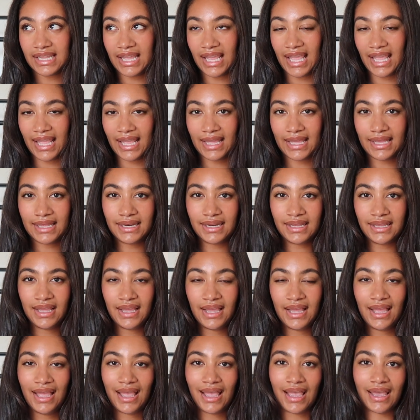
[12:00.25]
tan
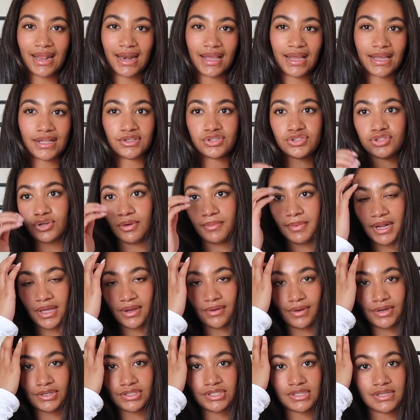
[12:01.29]
and I get so many
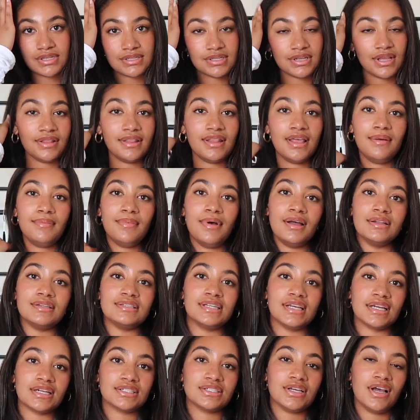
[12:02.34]
questions on them on
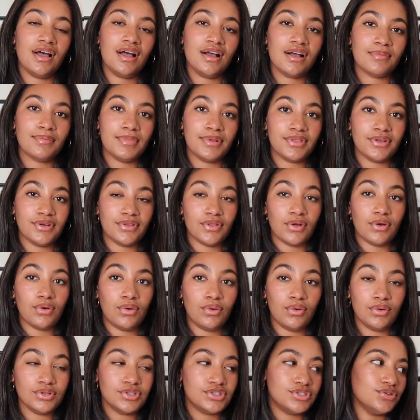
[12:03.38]
TikTok, but they're the
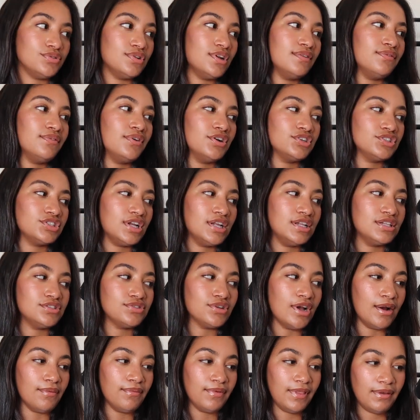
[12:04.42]
hold suiting version.
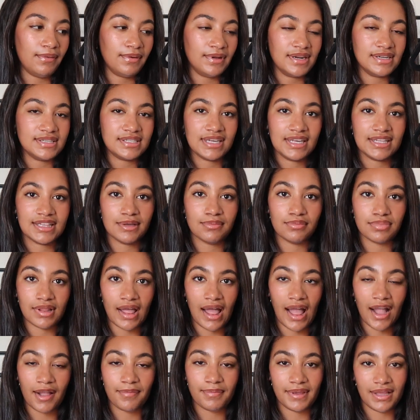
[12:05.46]
So I really wanted to get the
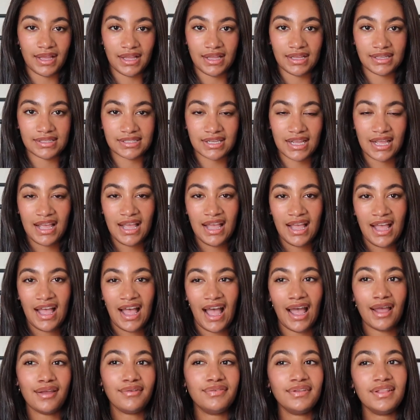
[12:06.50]
black because
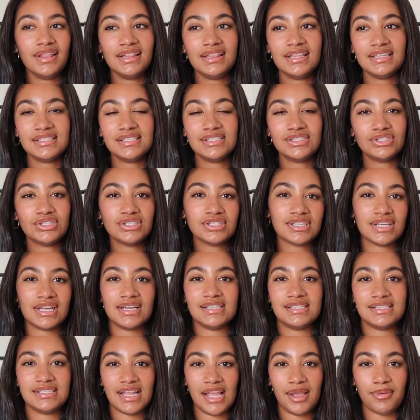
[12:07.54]
I feel like this is just like
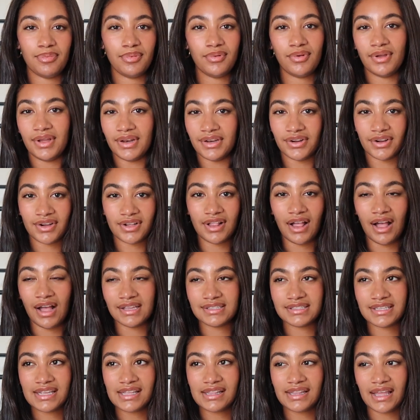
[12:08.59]
a staple in your
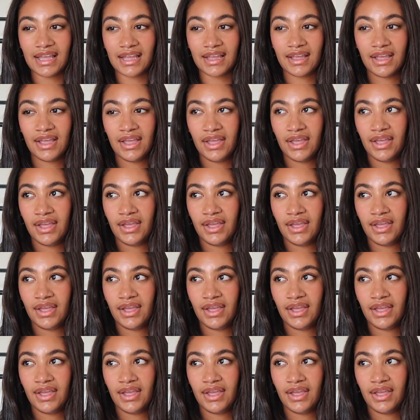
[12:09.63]
closet. Like